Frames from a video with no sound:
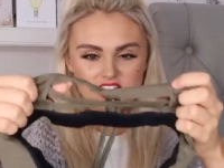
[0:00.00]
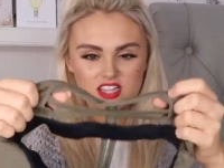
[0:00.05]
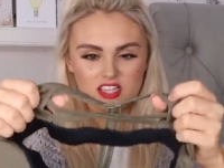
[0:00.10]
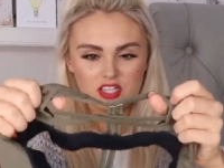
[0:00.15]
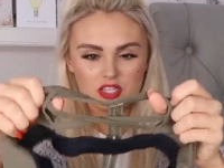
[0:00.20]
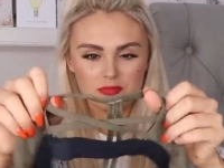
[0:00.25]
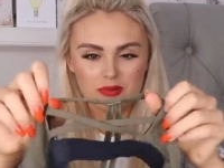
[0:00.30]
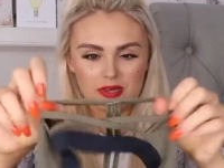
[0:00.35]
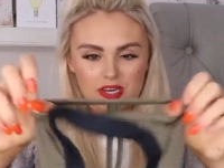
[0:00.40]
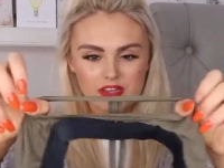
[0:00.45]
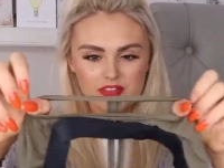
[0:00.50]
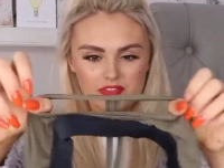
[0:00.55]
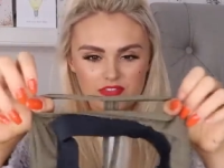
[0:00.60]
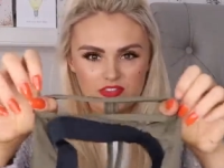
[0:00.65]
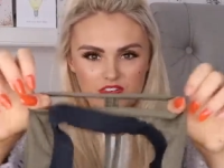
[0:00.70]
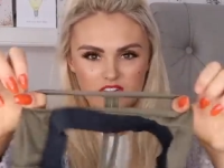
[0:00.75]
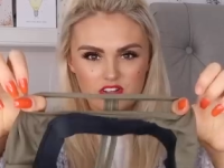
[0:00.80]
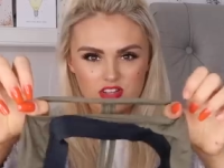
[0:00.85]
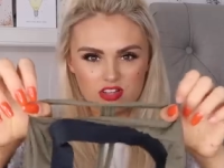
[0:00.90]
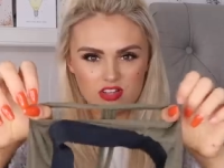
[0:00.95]
A little I'd, bit
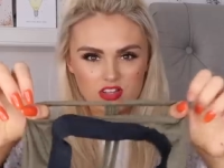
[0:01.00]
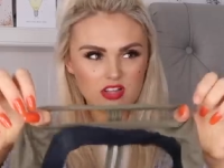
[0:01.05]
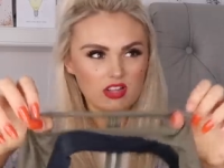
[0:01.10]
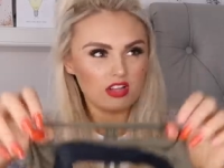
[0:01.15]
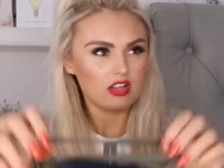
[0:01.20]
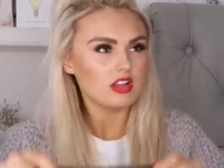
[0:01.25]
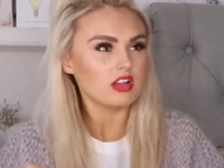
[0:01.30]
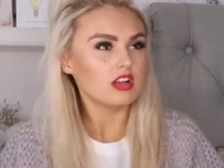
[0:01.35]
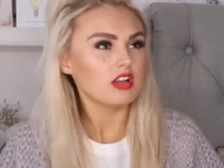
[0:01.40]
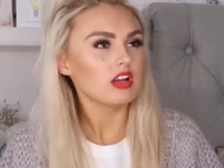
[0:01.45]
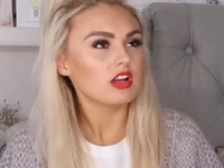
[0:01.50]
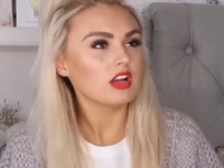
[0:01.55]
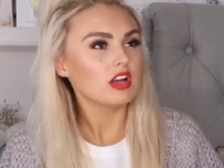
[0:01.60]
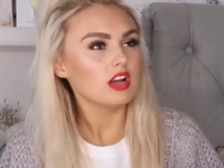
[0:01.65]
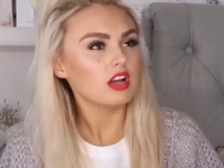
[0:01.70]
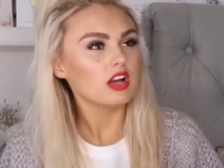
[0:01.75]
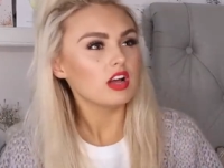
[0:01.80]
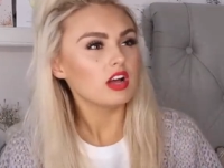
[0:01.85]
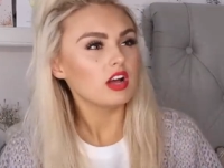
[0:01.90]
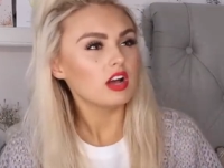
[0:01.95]
wear, of... I'd wear that with a
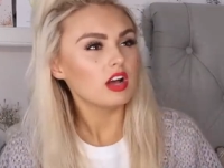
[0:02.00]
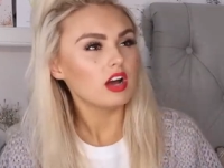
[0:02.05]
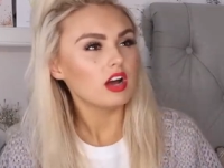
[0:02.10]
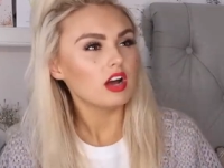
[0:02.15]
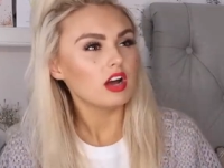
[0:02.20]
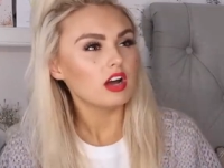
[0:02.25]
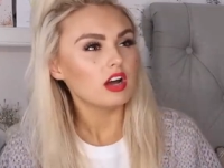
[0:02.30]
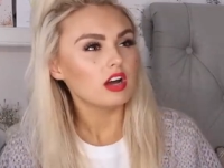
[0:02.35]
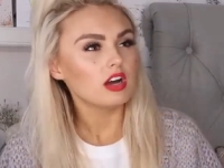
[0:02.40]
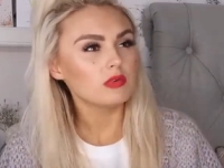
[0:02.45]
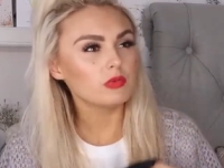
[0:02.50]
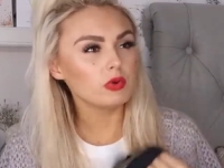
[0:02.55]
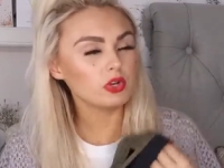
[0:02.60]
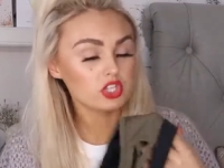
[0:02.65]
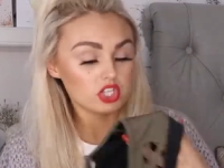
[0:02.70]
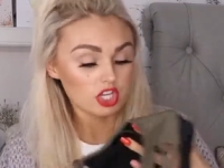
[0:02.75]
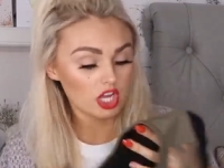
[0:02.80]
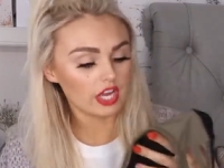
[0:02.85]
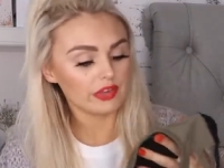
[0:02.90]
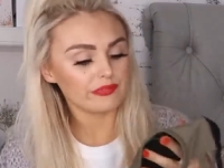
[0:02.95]
summer dress.
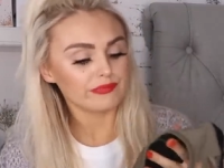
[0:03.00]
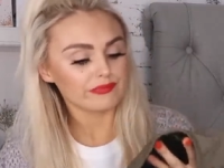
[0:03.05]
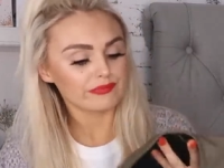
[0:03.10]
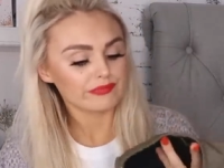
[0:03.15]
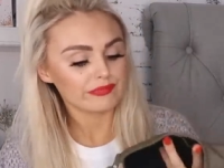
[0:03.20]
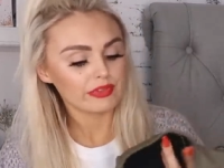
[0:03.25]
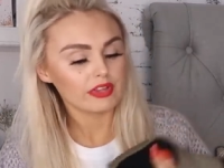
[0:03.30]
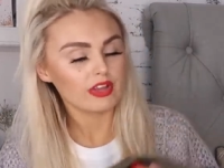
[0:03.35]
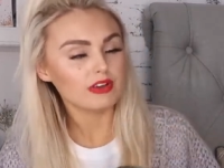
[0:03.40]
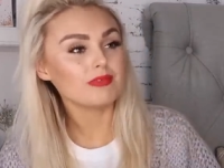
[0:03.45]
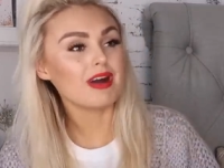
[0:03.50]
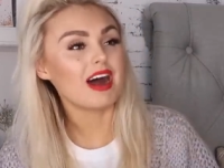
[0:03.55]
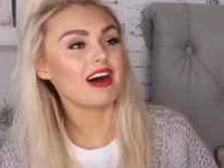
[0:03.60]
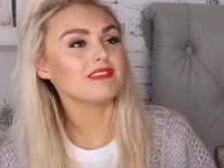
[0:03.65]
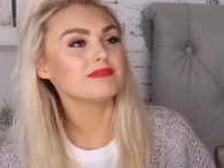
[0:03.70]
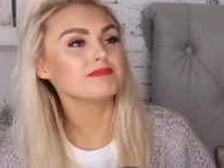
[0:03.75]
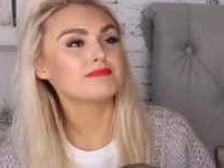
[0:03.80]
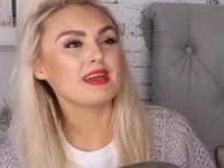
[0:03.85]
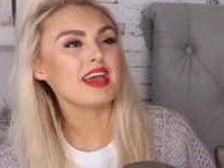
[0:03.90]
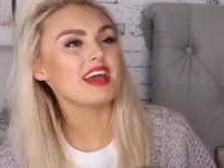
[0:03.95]
Would you? Yeah.
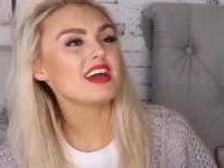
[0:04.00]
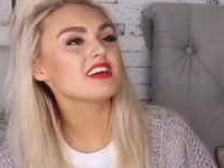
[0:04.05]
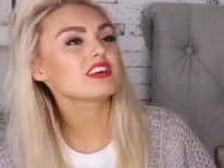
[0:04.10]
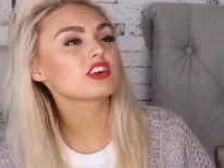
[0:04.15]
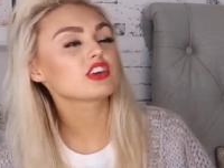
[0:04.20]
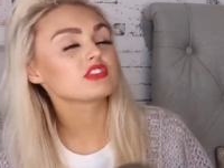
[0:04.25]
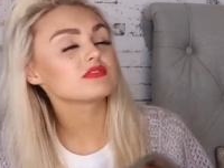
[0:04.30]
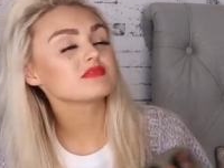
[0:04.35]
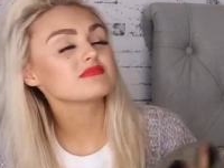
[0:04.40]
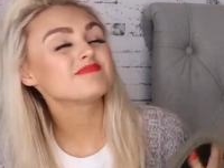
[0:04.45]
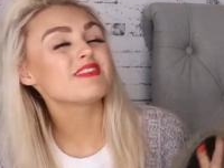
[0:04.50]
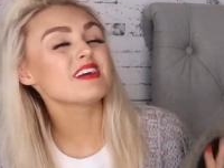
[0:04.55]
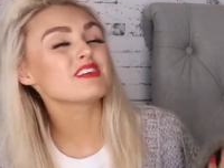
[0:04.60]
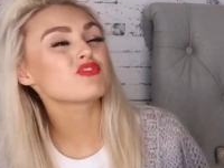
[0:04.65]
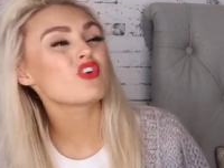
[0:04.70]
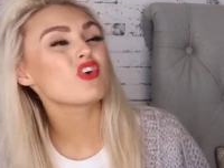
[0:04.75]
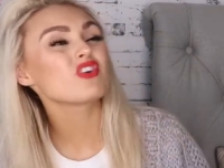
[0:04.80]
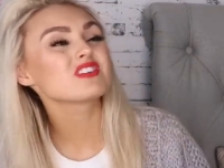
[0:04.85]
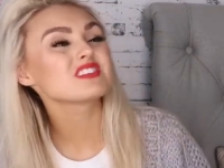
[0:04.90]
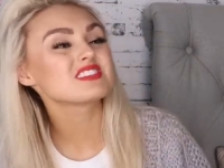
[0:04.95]
Well, bit
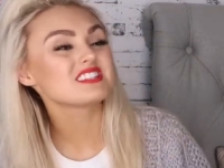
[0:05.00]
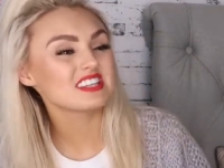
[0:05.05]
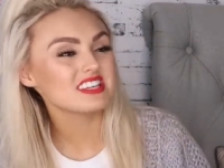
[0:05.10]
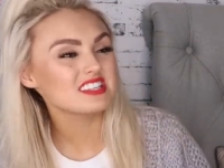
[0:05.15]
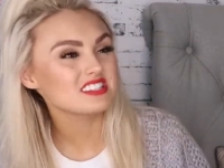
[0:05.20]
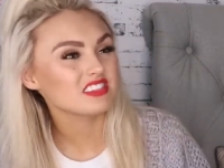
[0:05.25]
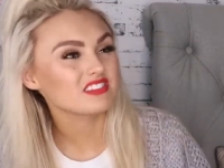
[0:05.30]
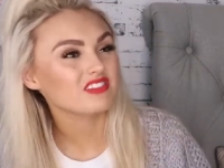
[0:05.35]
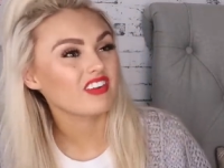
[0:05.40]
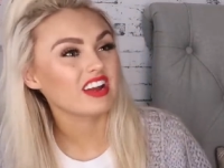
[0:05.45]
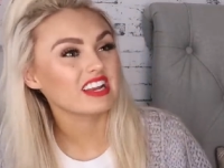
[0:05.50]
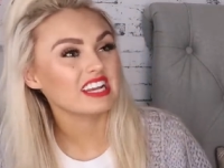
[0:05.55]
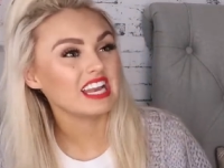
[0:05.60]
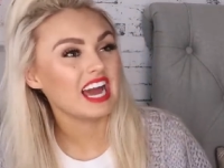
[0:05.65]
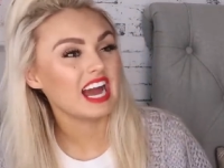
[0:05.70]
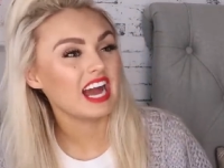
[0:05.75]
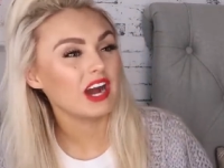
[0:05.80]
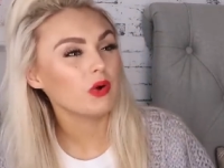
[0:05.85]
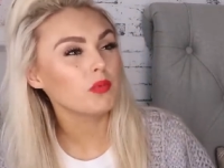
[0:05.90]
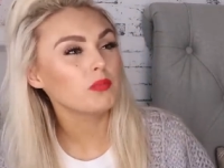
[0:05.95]
bit wrong season right
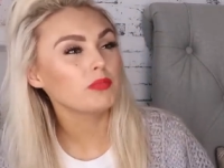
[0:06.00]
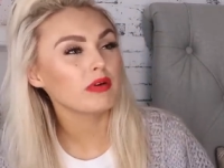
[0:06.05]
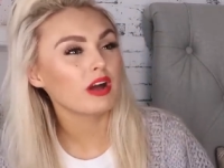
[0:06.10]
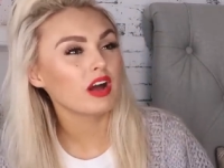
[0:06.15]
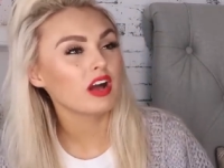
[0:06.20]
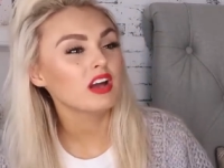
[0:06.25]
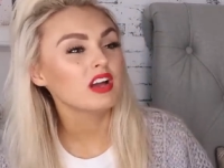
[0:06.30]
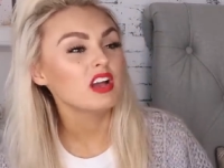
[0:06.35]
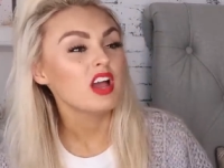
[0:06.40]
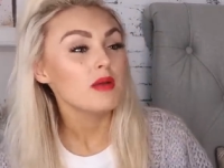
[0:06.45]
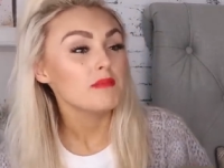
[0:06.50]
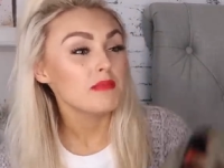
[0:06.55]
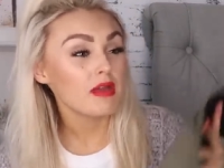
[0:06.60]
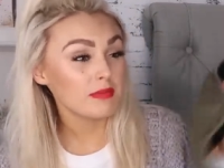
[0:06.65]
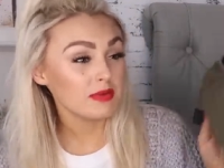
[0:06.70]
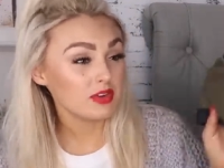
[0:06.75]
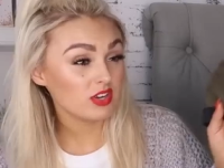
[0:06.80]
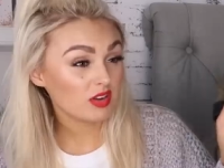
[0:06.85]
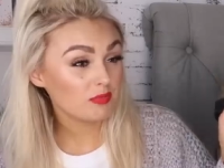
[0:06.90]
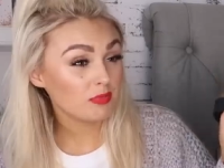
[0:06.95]
now, yeah, but
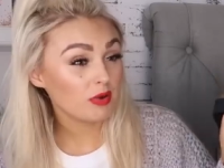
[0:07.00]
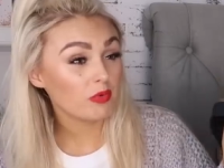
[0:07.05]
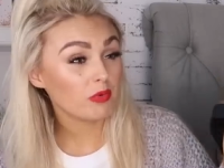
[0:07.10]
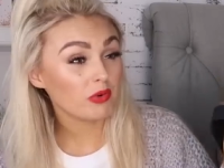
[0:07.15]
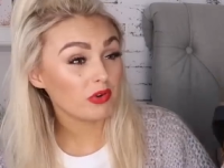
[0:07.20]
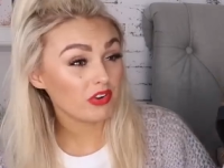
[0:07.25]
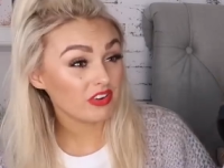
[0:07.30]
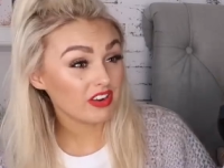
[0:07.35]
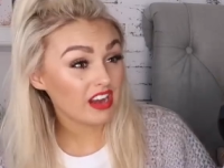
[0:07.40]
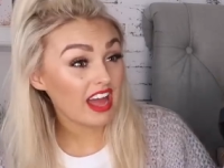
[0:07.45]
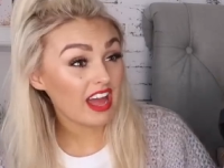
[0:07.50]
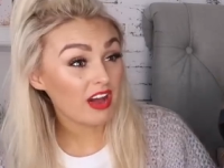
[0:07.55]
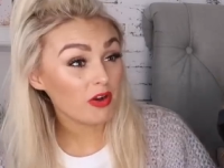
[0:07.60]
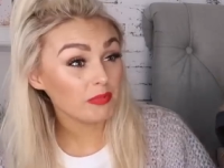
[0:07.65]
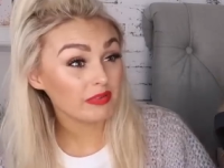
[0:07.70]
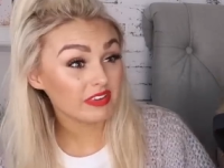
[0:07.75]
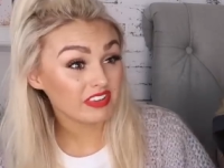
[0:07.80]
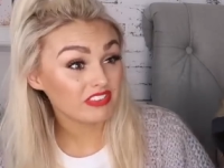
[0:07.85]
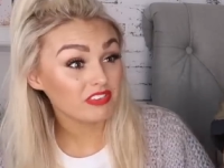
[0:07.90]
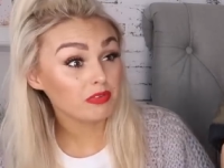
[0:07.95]
maybe you could put one on
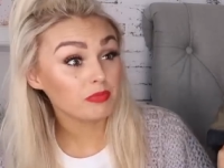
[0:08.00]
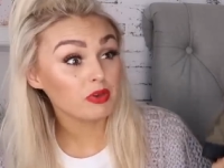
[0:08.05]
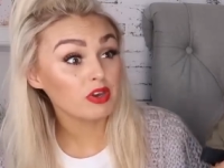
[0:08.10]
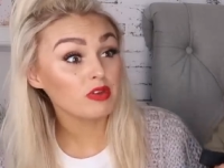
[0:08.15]
now because your